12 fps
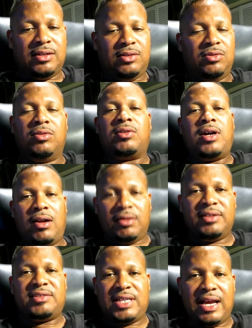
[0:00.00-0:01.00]
You want to call
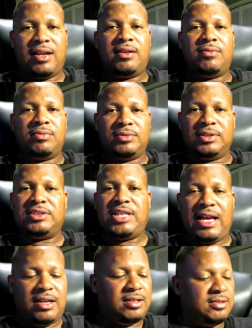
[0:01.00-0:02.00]
it the
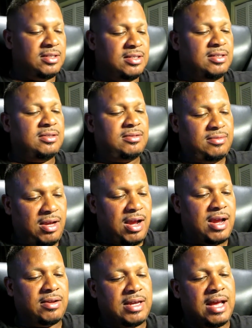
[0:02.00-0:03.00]
China disease? All
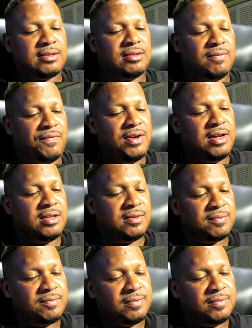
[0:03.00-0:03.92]
right, got something for you.